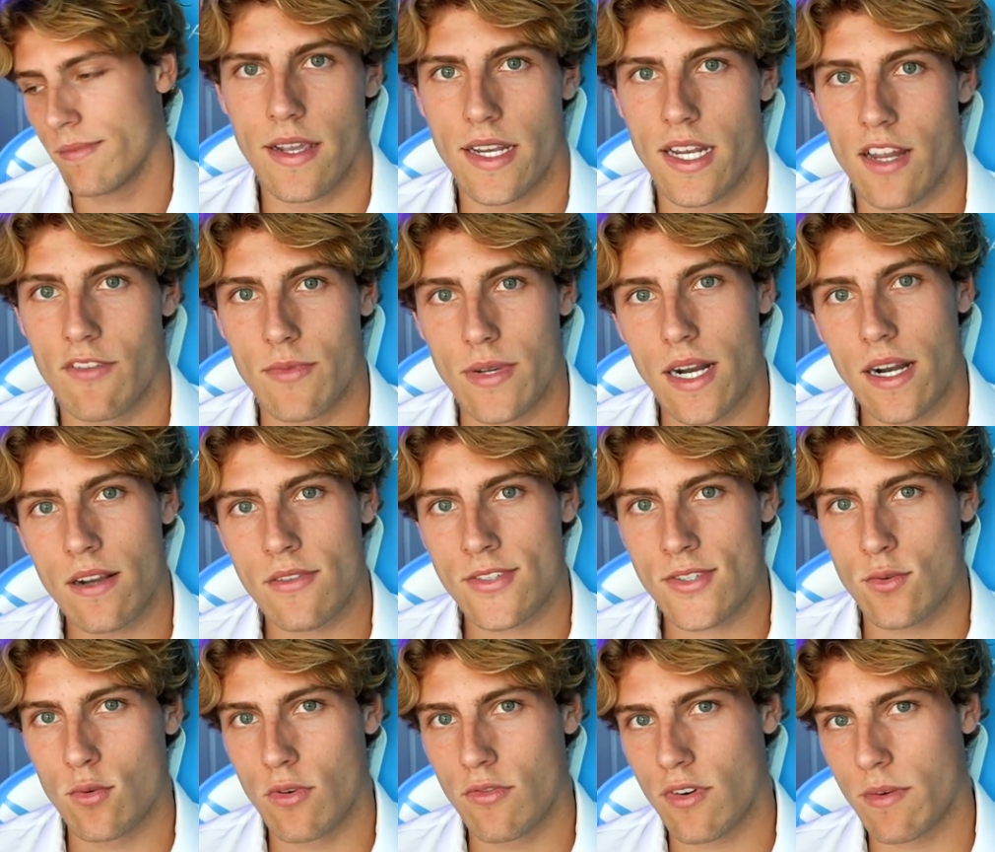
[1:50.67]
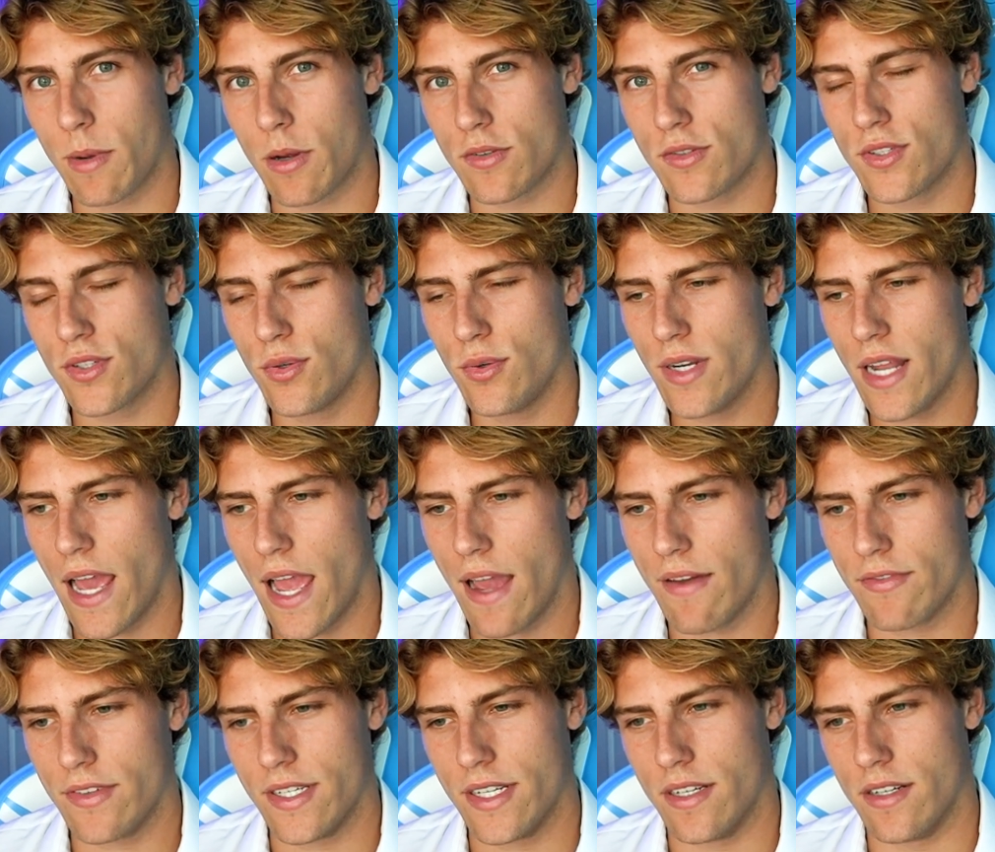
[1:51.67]
And I've been out of school for about two and a
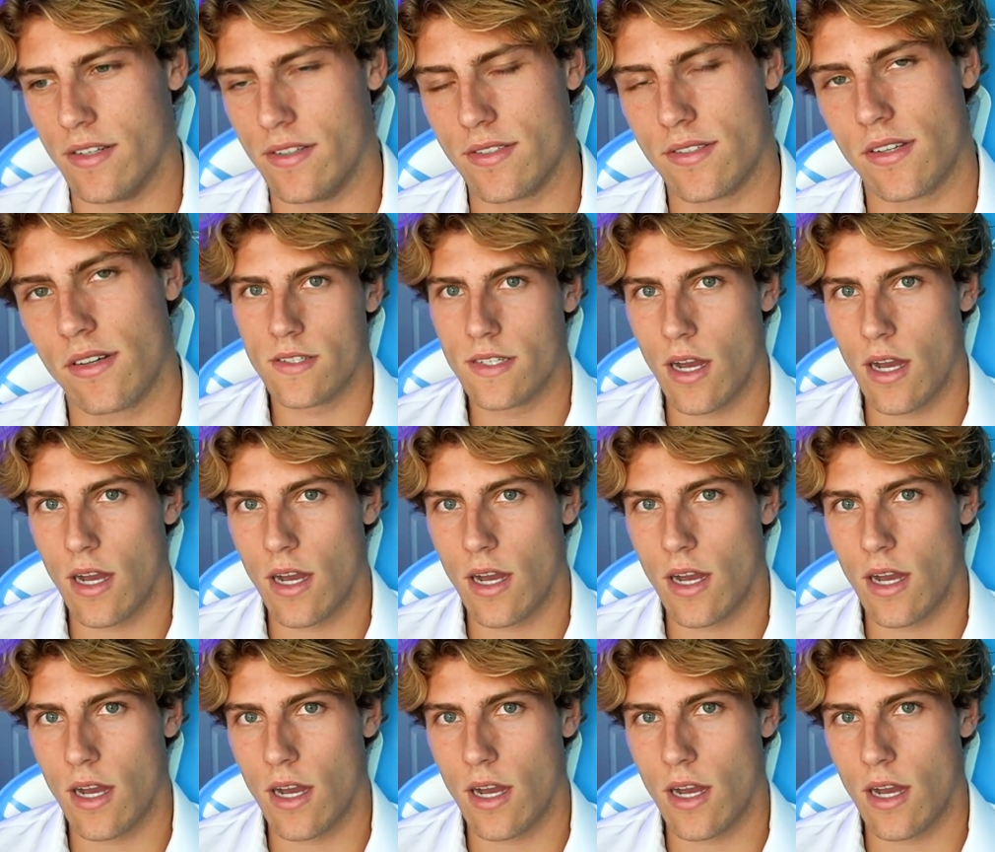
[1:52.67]
half years.